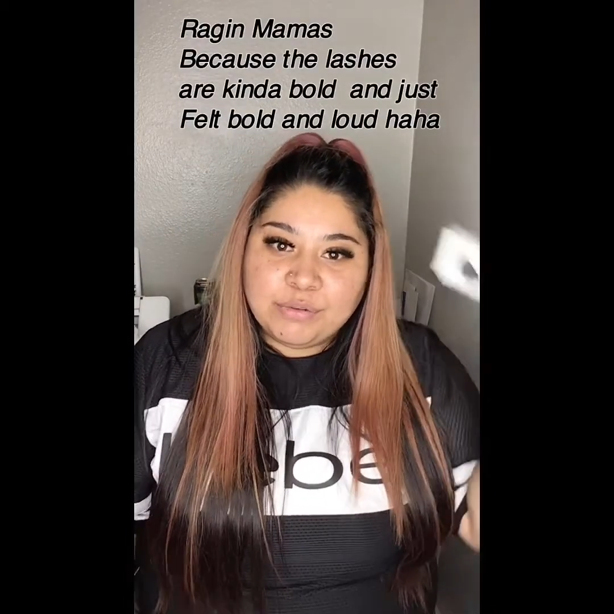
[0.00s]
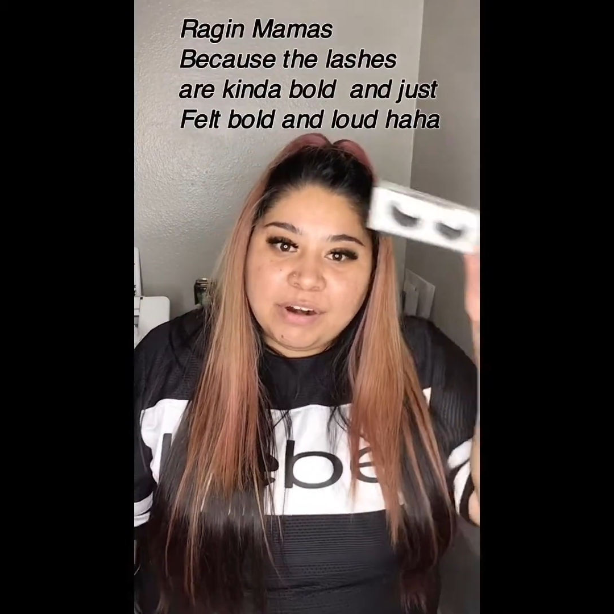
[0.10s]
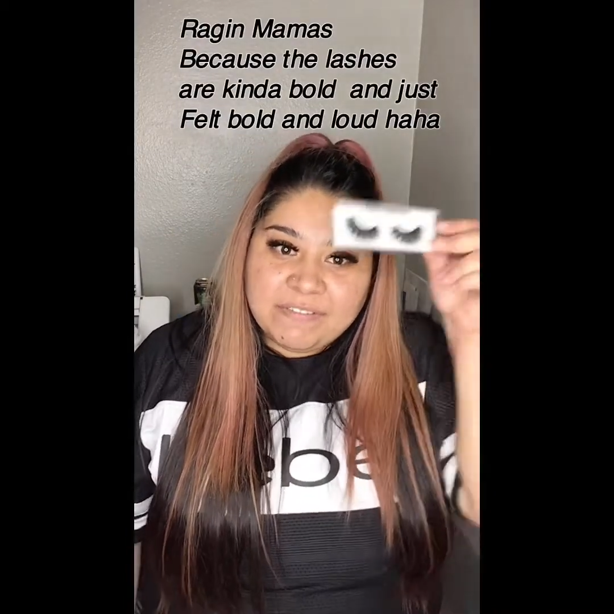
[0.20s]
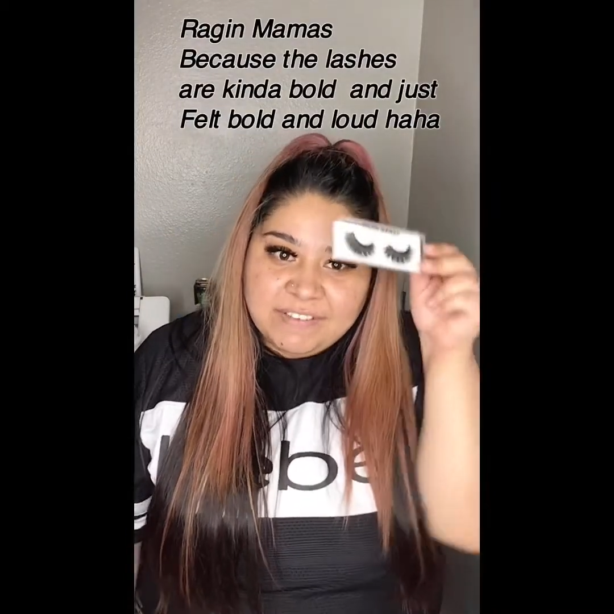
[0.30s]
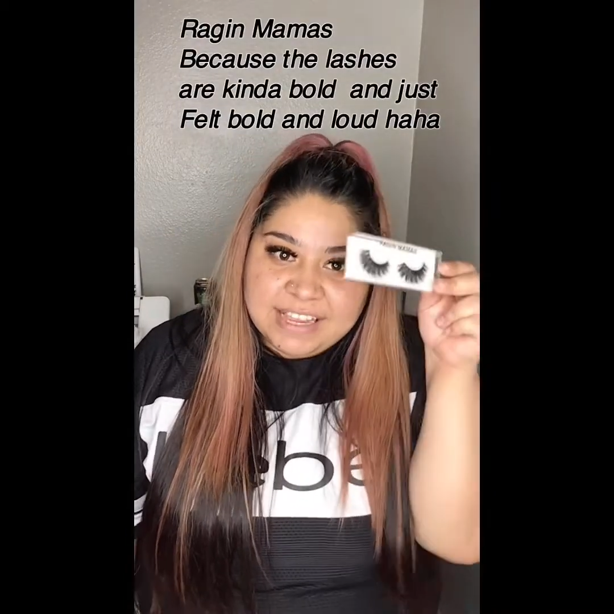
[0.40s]
our
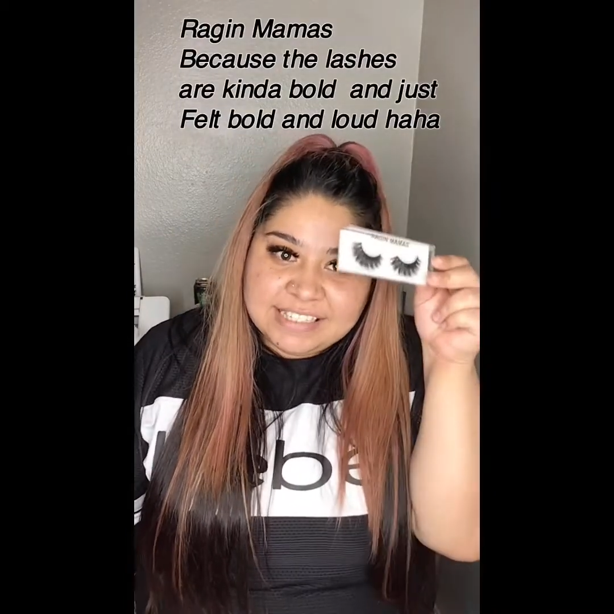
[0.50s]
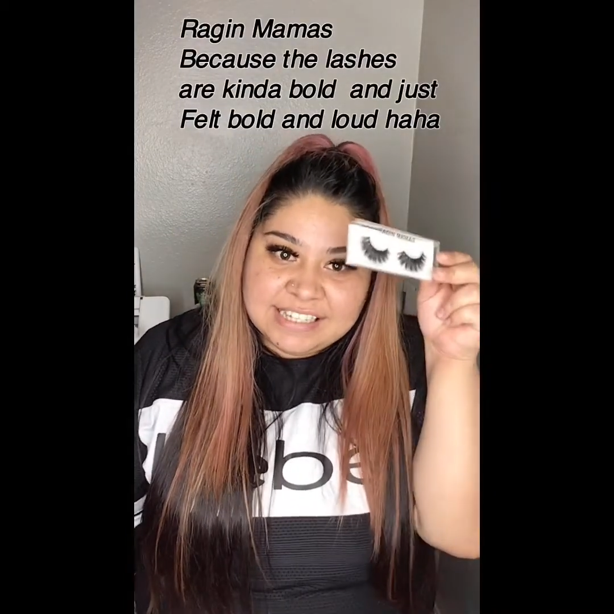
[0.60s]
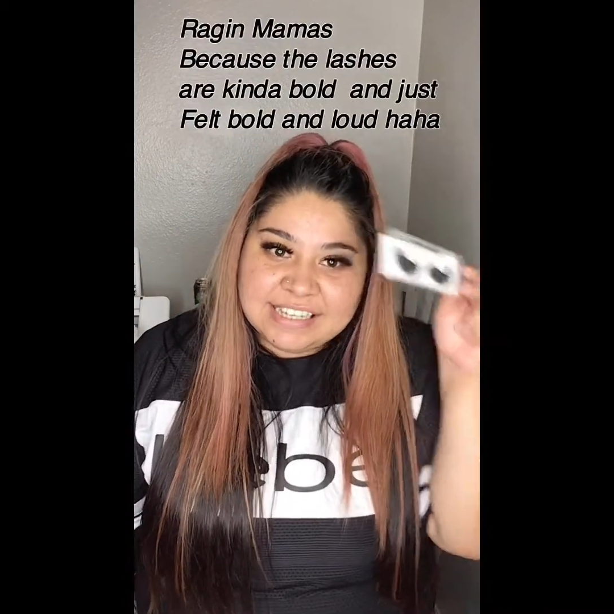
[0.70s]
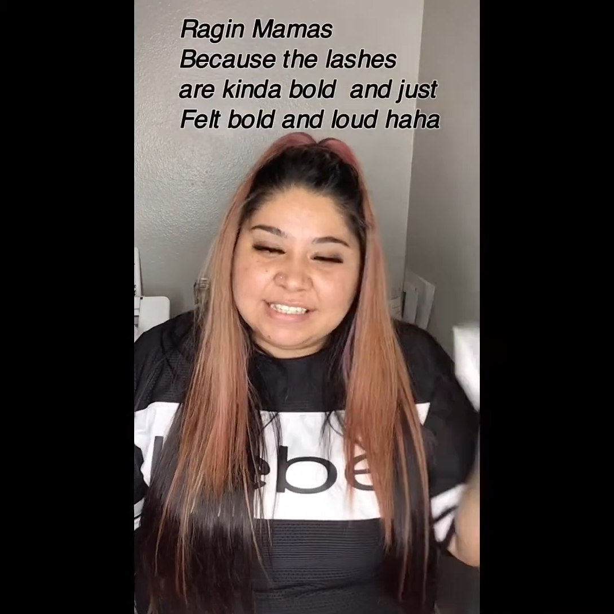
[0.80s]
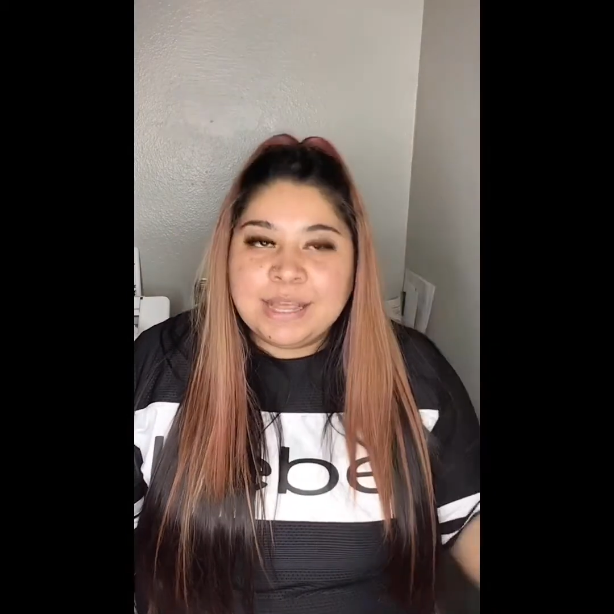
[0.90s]

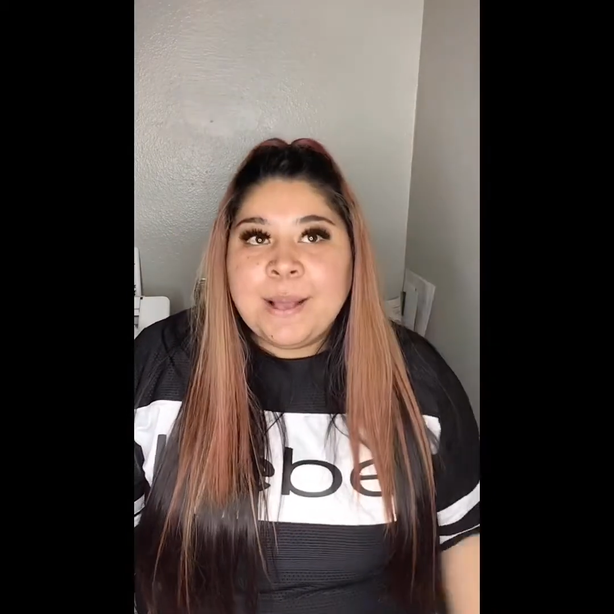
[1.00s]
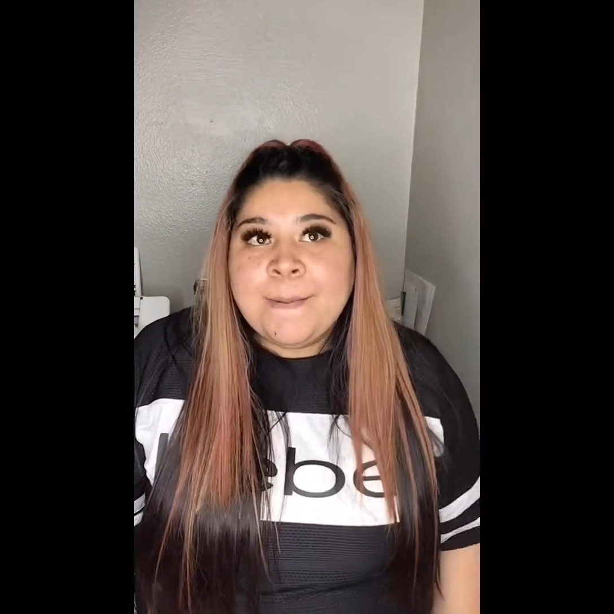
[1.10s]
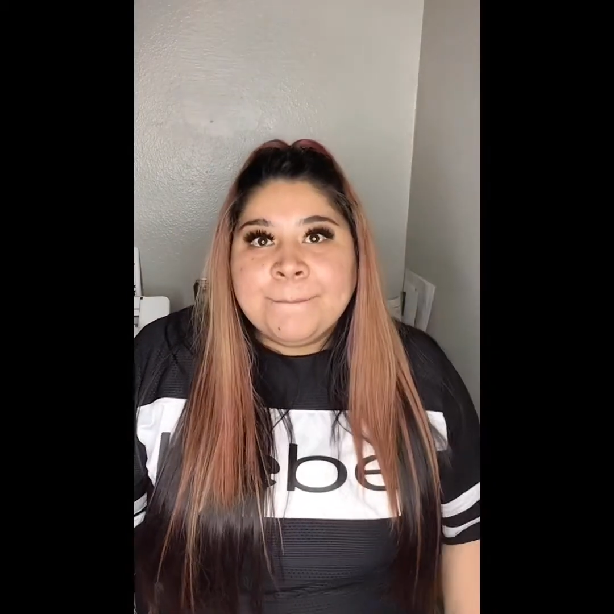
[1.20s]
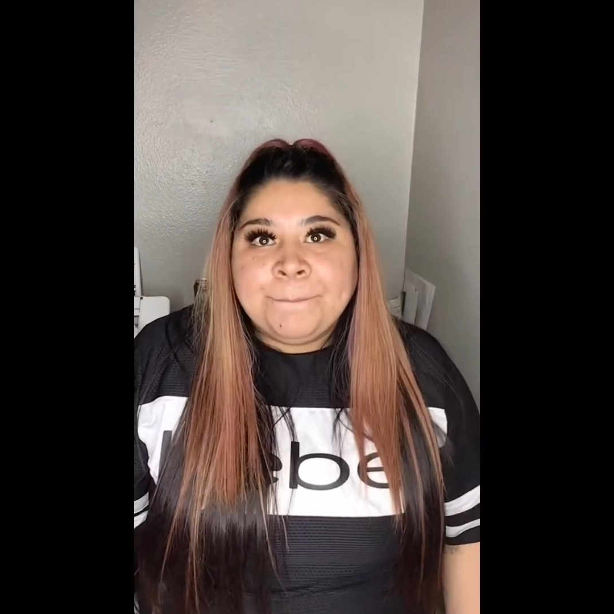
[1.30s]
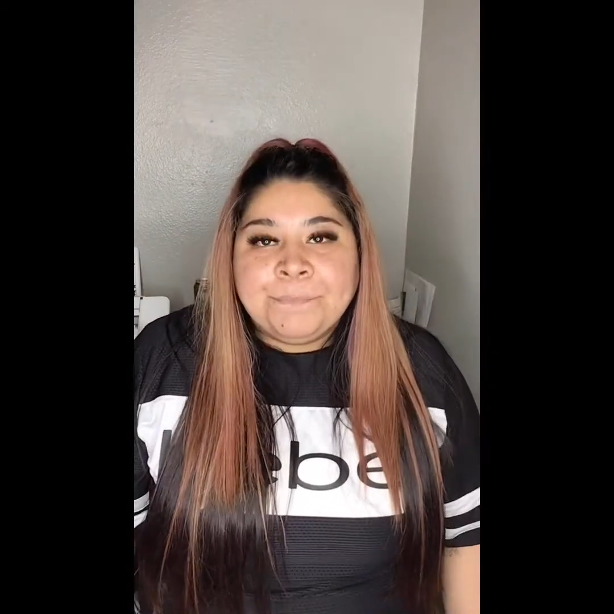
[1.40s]
phases.
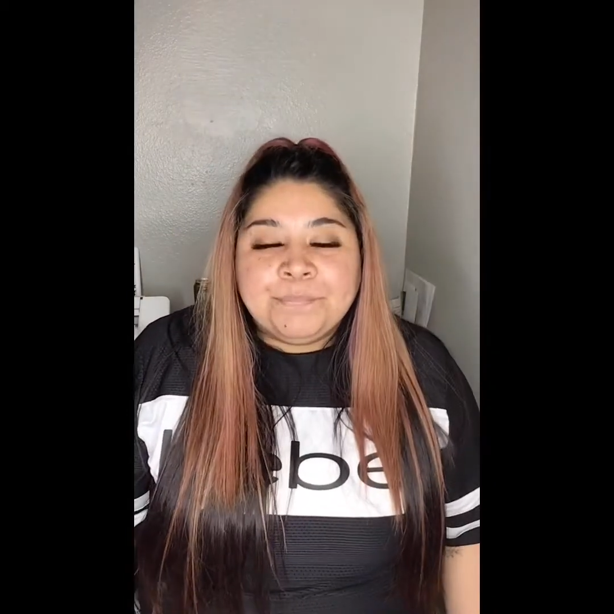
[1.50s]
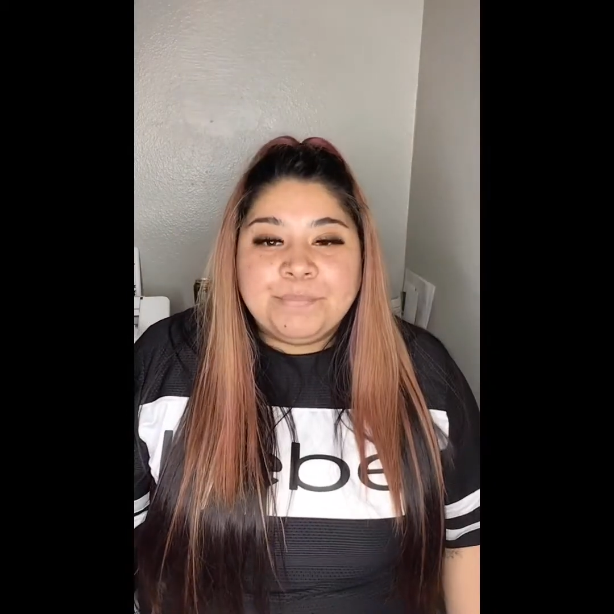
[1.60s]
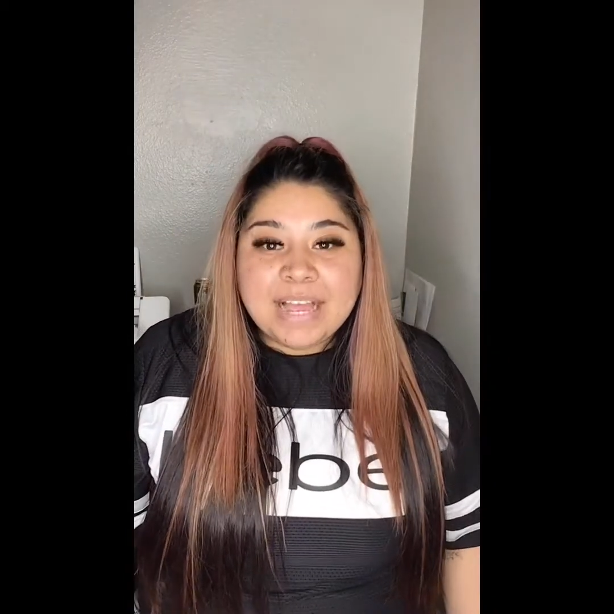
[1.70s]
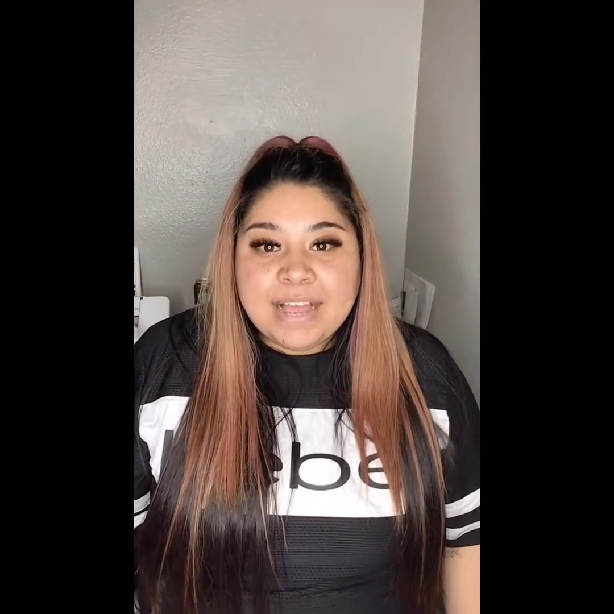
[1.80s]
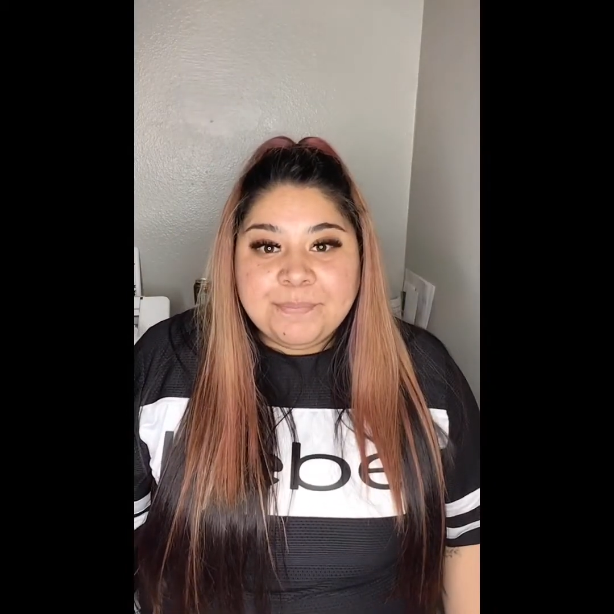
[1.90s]

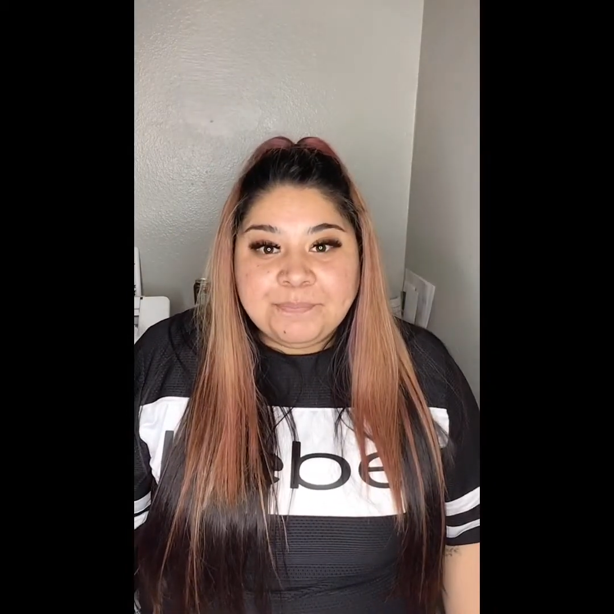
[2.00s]
But